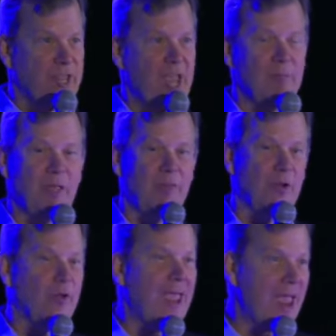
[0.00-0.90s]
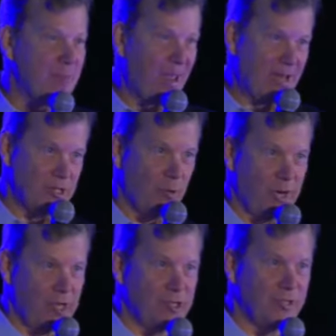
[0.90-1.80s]
came in, their campaign
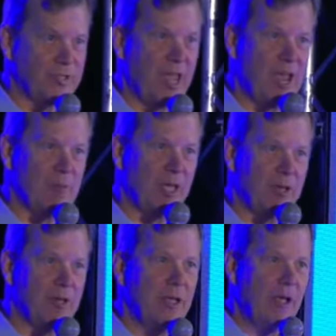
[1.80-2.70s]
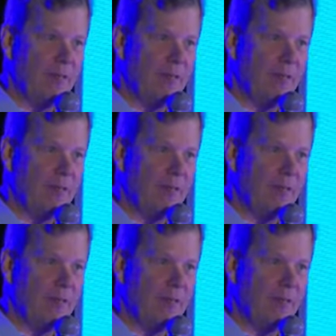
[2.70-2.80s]
donations came in.